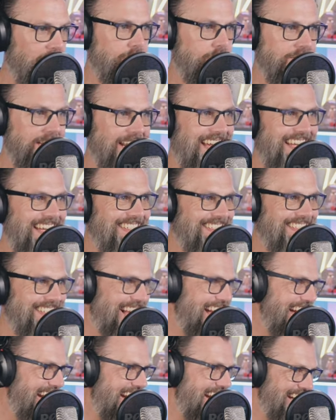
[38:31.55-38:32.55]
There's an edit
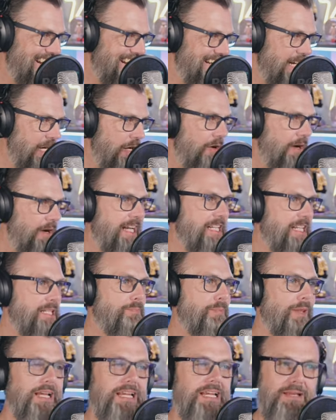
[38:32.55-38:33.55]
to add here
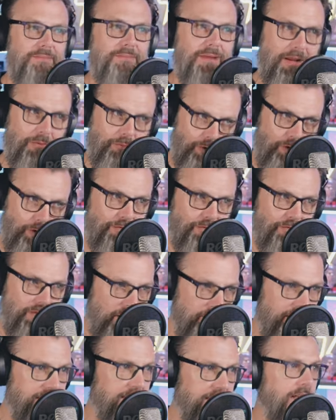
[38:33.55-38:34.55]
explaining my word
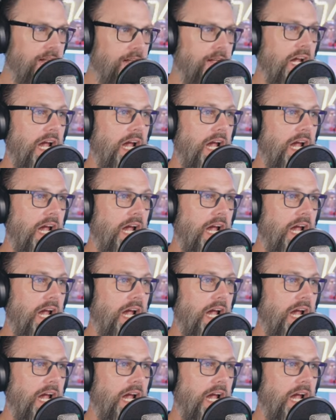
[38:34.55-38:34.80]
vomit.